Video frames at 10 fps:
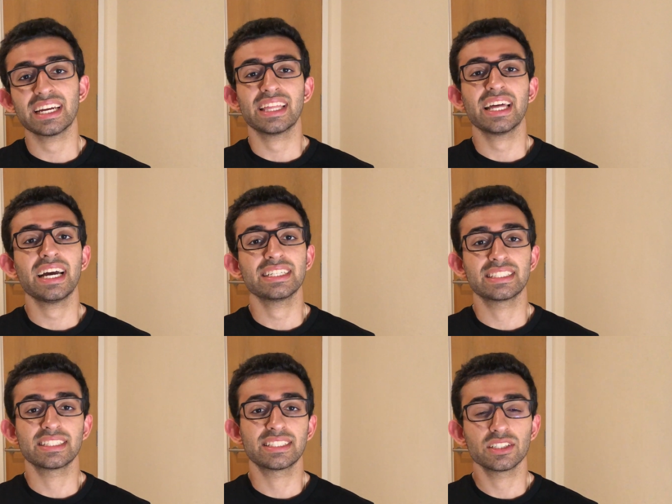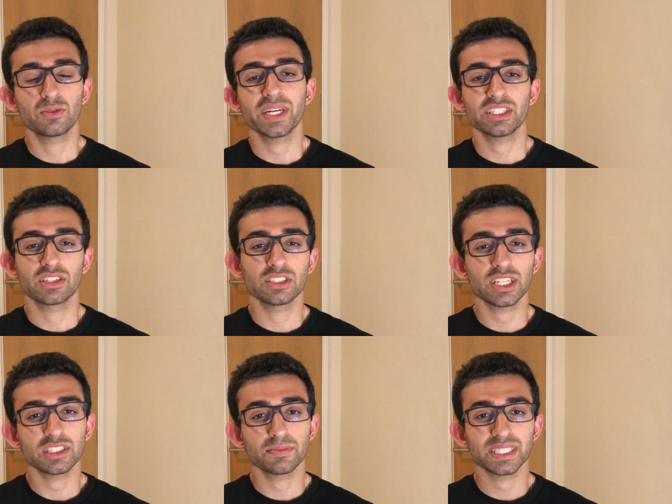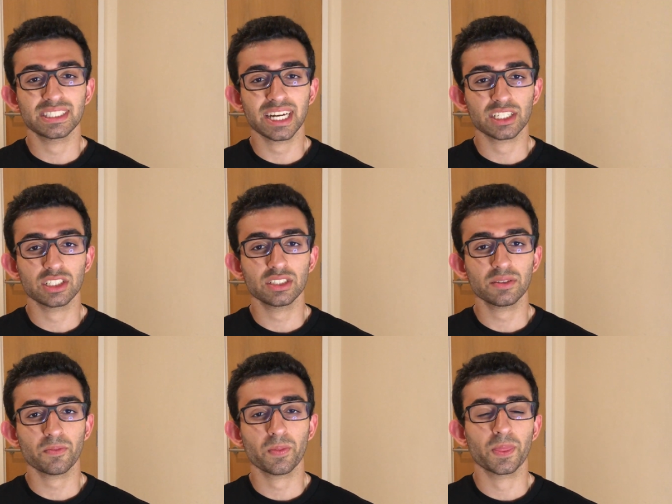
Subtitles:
and that is the situational judgment section.